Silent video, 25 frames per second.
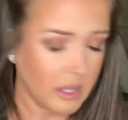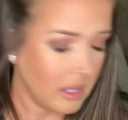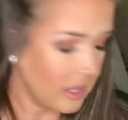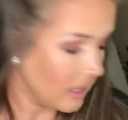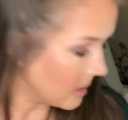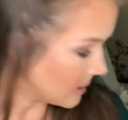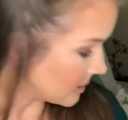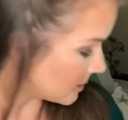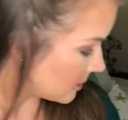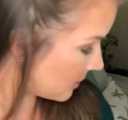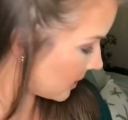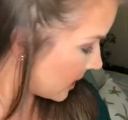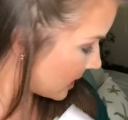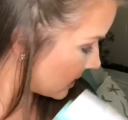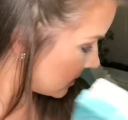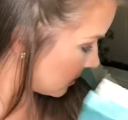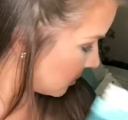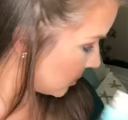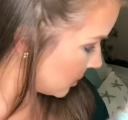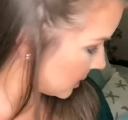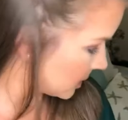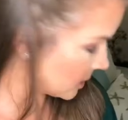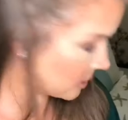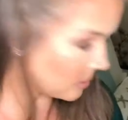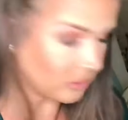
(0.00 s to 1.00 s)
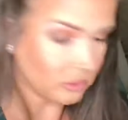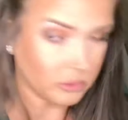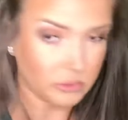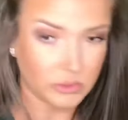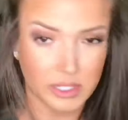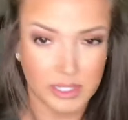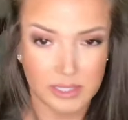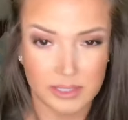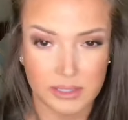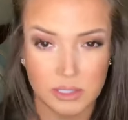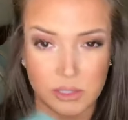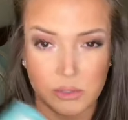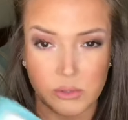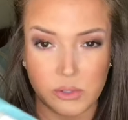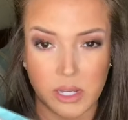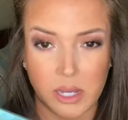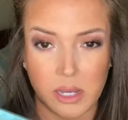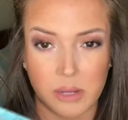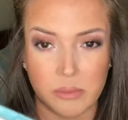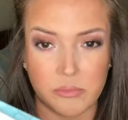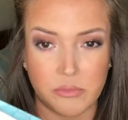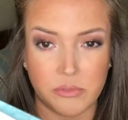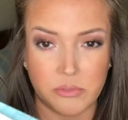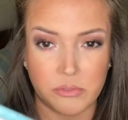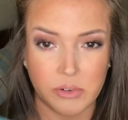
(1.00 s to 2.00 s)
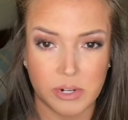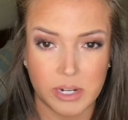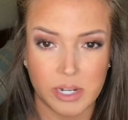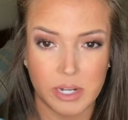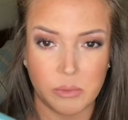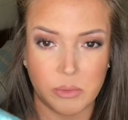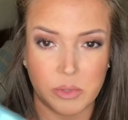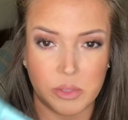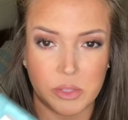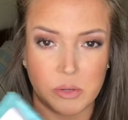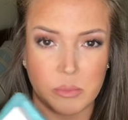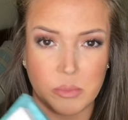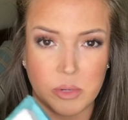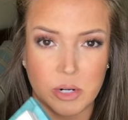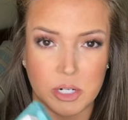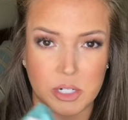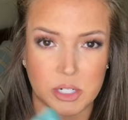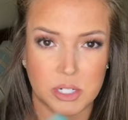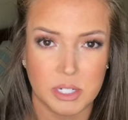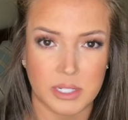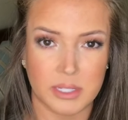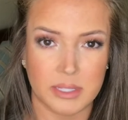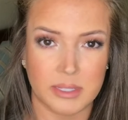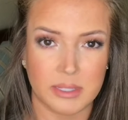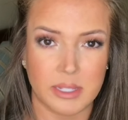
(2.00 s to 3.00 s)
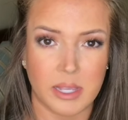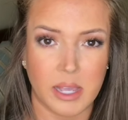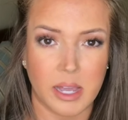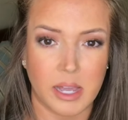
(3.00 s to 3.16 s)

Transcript: So that's really cool. These do come free with your purchase.